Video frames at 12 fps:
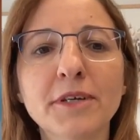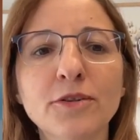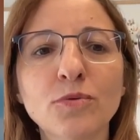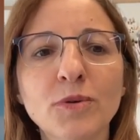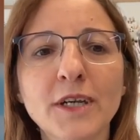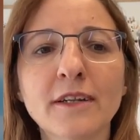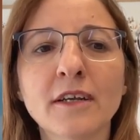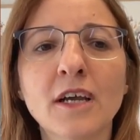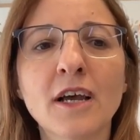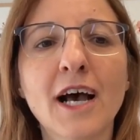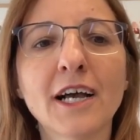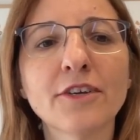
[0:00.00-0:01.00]
between
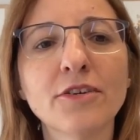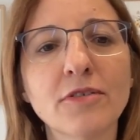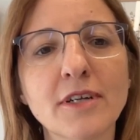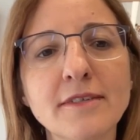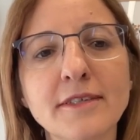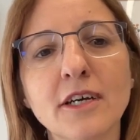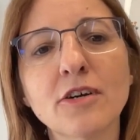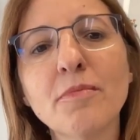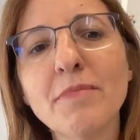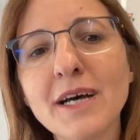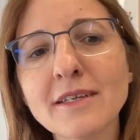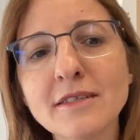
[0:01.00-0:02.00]
accuracy and
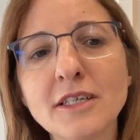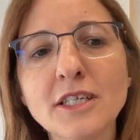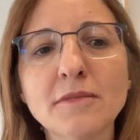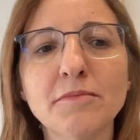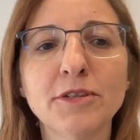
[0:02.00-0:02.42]
robustness,